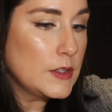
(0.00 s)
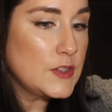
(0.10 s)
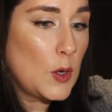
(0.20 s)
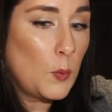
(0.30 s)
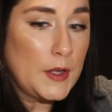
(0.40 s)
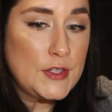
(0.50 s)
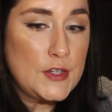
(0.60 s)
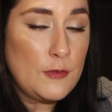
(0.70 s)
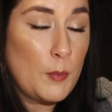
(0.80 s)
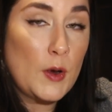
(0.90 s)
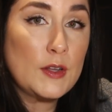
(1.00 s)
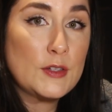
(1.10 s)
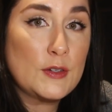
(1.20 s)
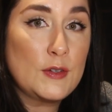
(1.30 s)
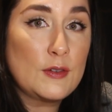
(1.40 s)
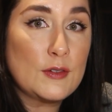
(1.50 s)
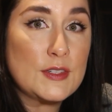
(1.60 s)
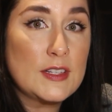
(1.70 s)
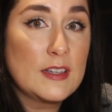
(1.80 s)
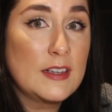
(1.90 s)
So once you've boiled your
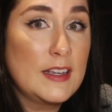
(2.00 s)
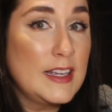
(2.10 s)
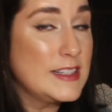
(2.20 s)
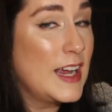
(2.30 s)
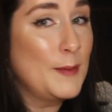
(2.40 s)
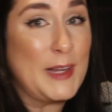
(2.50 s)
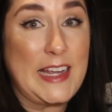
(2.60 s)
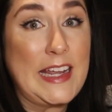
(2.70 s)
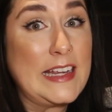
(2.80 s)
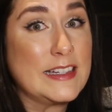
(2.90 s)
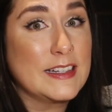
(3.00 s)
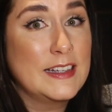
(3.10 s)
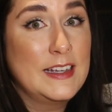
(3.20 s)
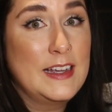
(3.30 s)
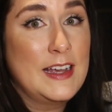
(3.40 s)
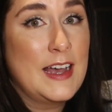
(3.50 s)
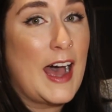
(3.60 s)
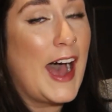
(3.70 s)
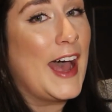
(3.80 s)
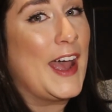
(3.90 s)
noodles, it's time to eat.
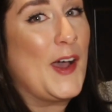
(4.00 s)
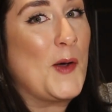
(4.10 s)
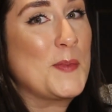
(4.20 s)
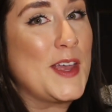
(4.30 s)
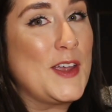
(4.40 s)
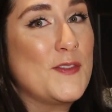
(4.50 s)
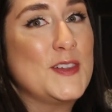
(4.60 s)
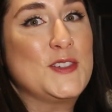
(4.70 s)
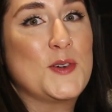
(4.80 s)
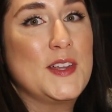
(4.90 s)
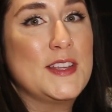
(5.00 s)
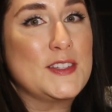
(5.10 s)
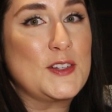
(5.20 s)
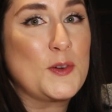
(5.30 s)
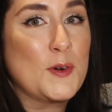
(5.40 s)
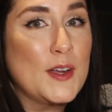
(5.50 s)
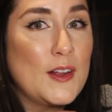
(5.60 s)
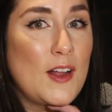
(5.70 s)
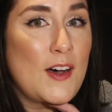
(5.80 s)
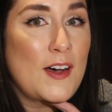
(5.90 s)
I hope that you've enjoyed this
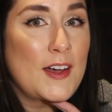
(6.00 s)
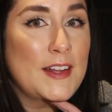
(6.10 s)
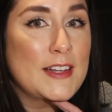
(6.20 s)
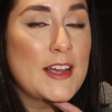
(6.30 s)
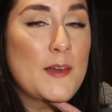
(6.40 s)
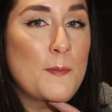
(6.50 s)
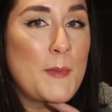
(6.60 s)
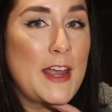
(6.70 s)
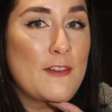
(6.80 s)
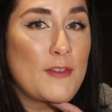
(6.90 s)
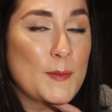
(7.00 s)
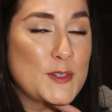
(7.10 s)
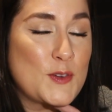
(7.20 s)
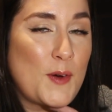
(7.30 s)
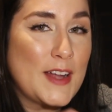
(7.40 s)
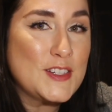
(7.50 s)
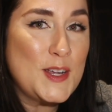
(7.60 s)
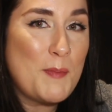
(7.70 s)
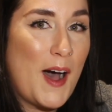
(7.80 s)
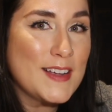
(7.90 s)
tutorial on made from
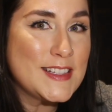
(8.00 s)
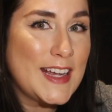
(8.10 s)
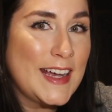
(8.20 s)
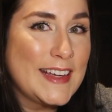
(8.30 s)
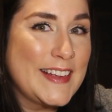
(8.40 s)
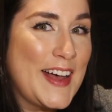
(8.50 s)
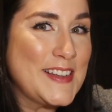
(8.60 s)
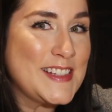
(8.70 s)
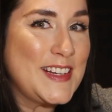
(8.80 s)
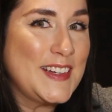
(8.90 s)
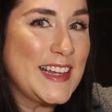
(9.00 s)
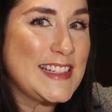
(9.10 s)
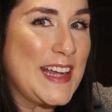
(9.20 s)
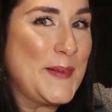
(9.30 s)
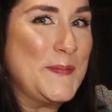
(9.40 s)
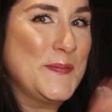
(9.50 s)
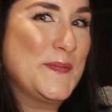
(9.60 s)
Scratchee pasta. I'll see you next time.